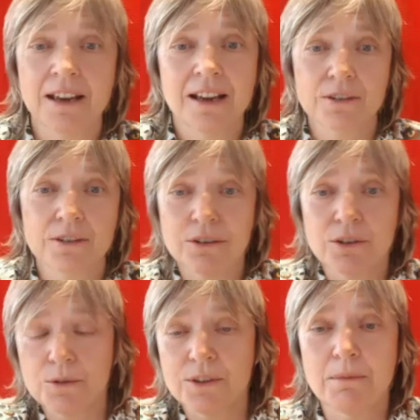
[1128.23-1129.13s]
You see
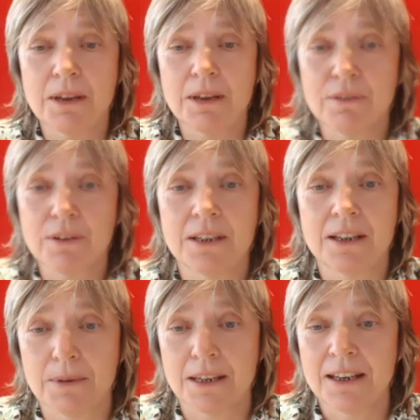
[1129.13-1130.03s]
me from another one.
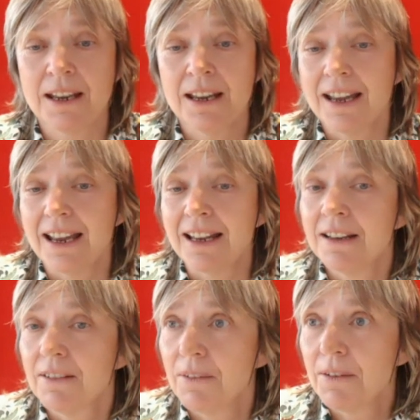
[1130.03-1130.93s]
And
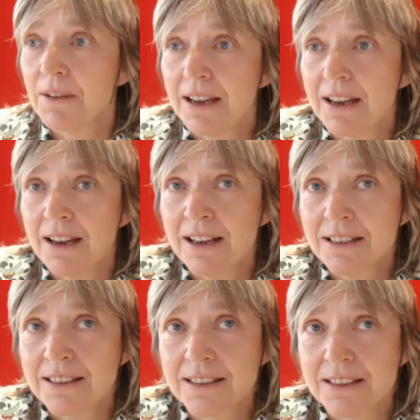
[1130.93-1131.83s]
as